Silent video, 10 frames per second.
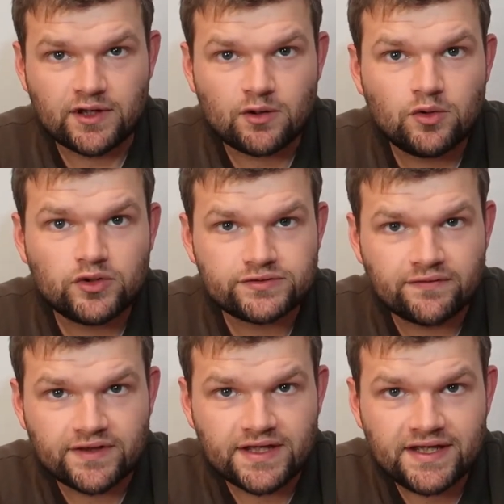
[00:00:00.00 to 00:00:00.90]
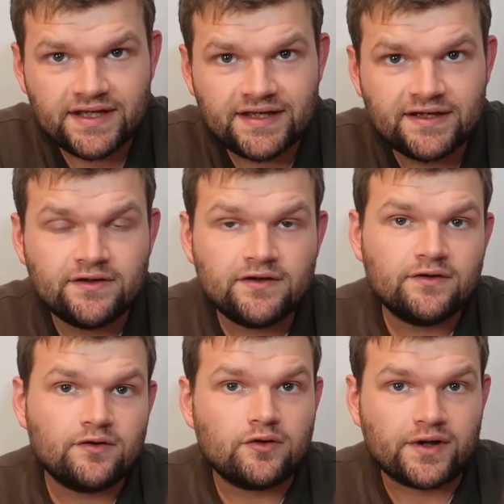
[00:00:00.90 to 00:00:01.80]
quarter of the year,
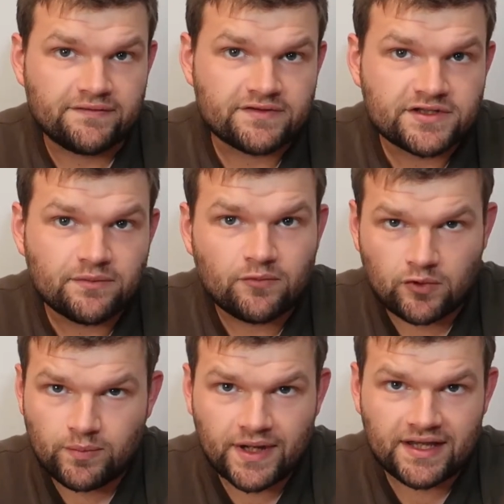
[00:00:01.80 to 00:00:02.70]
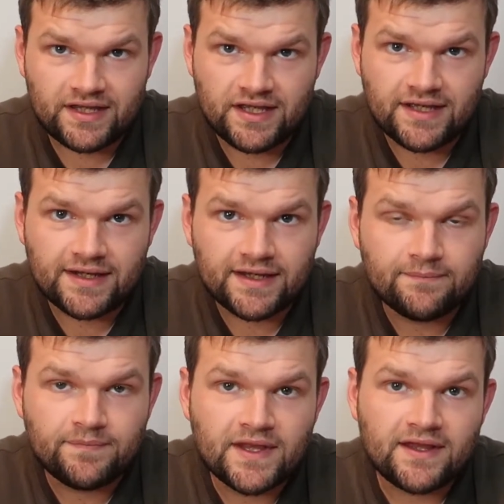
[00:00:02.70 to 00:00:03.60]
or even some will pay yearly.
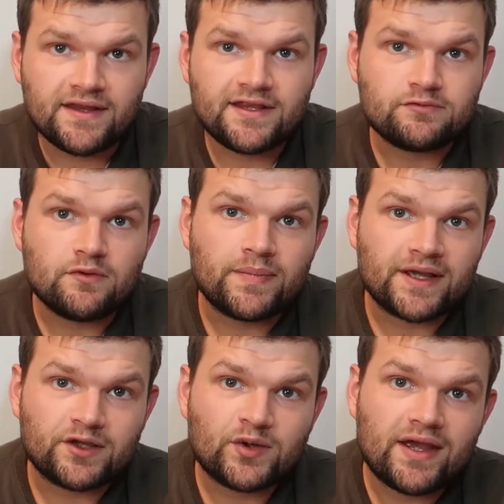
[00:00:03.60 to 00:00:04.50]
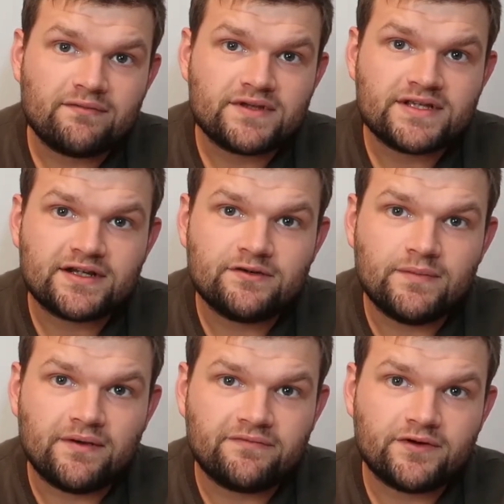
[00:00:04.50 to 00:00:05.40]
This will pay you every single
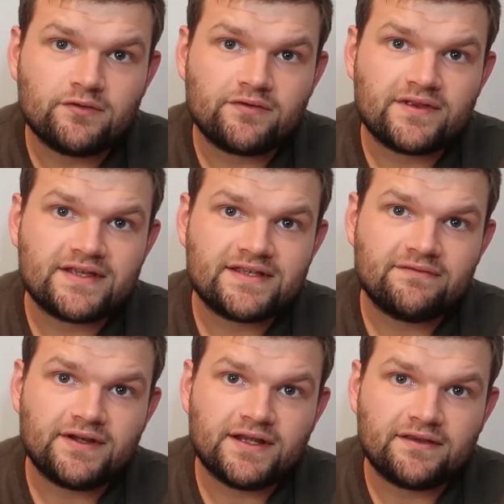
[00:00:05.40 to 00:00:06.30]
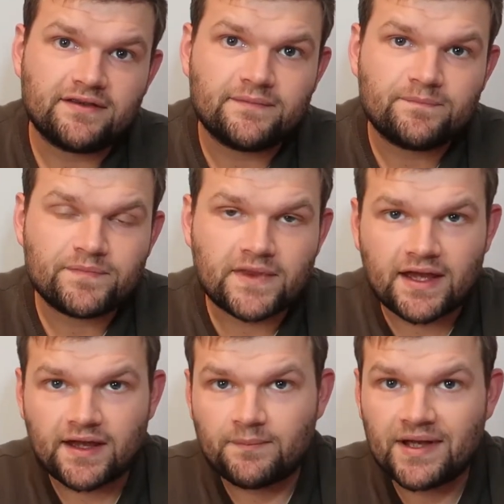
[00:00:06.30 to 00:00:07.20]
month, all of these dividends,
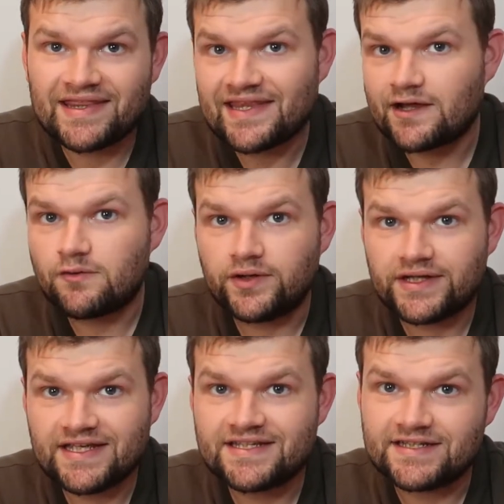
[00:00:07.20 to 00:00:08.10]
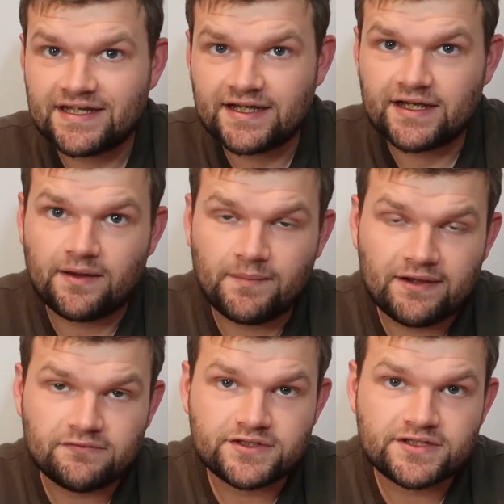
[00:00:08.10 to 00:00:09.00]
and they're quite decent
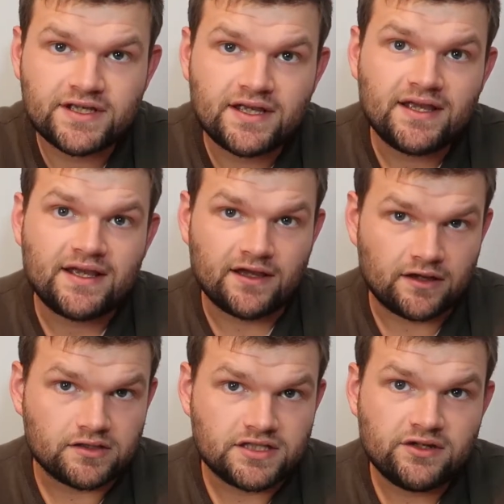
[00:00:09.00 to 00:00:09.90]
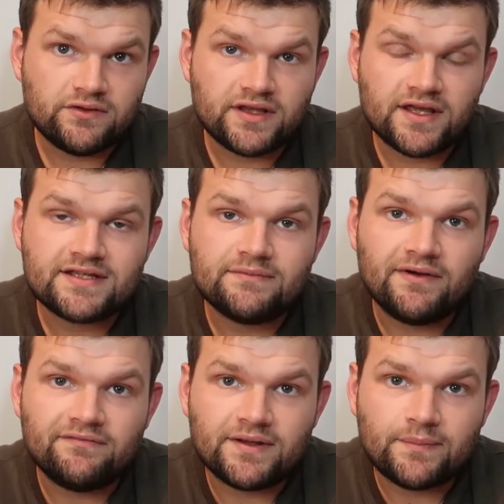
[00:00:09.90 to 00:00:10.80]
amounts considering that it's a
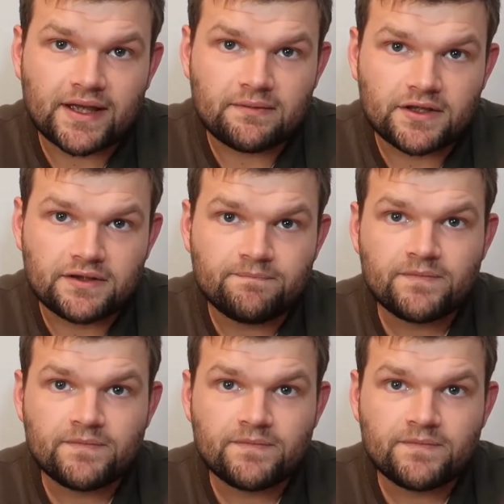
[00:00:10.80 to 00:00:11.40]
monthly payment.